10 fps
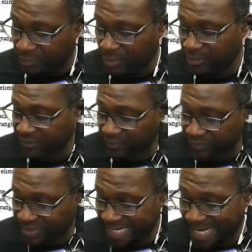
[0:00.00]
a derivative
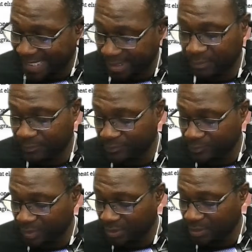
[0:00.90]
of sine,
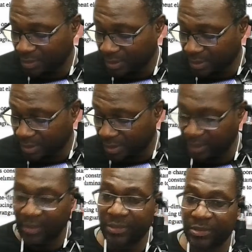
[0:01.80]

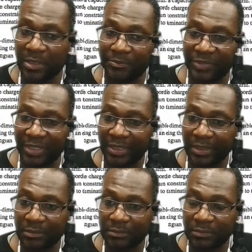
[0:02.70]
it ends up
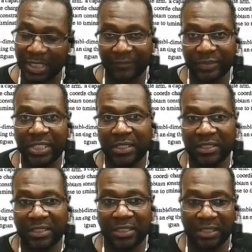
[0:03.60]
being like we
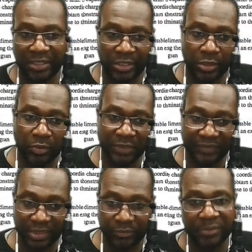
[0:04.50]
take an
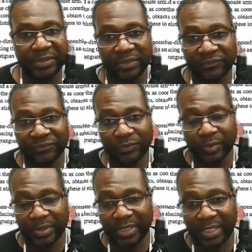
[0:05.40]
integral of a derivative
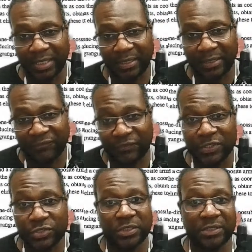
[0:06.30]
with a
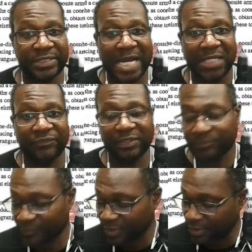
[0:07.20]
function inside of
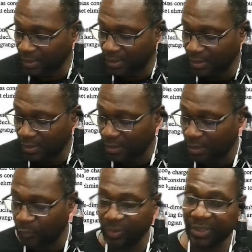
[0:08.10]
it,
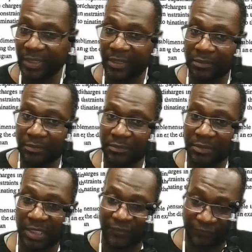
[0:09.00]
we get
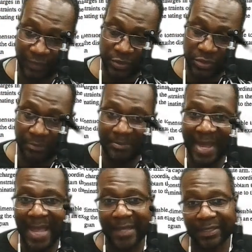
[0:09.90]
a
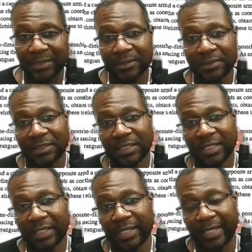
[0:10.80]
function back
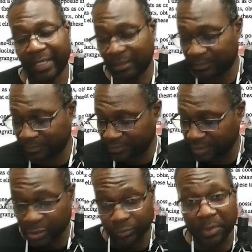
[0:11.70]
and
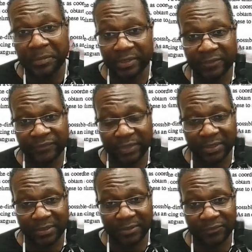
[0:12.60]
the derivative
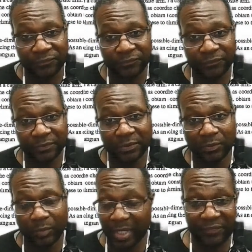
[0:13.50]
of
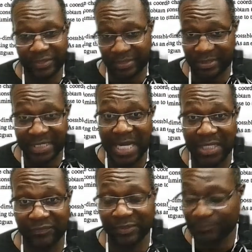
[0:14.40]
whatever is
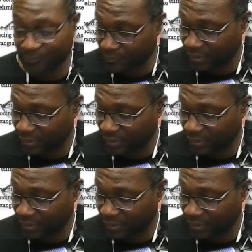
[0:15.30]
inside of it.